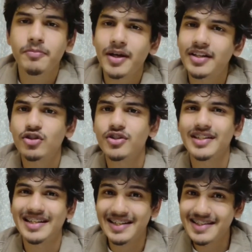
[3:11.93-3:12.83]
men
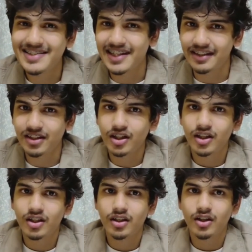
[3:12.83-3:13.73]
just enlisting,
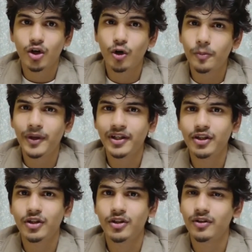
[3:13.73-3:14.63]

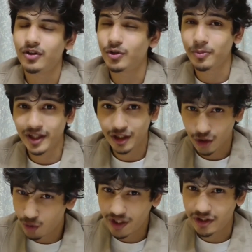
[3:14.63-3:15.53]
hoping to bring
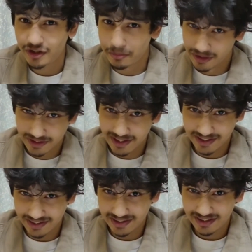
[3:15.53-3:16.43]
glory to the motherland.